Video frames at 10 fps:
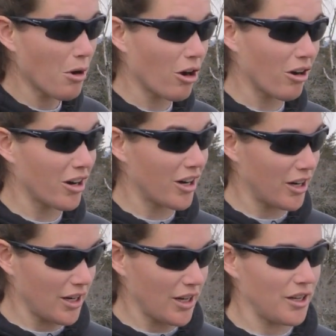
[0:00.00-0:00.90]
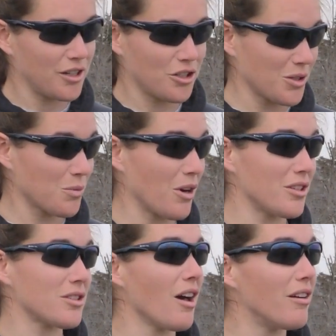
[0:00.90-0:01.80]
Mar, he just
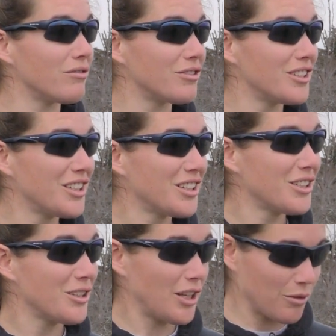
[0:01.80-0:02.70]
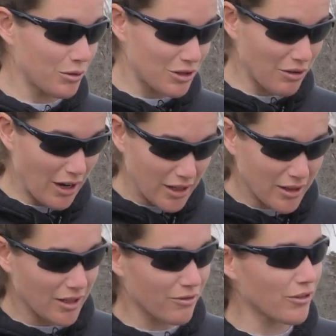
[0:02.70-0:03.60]
wants love. Aww. He will do
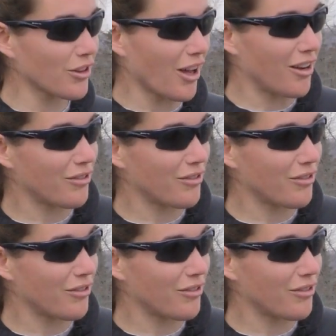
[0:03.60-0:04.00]
anything for love.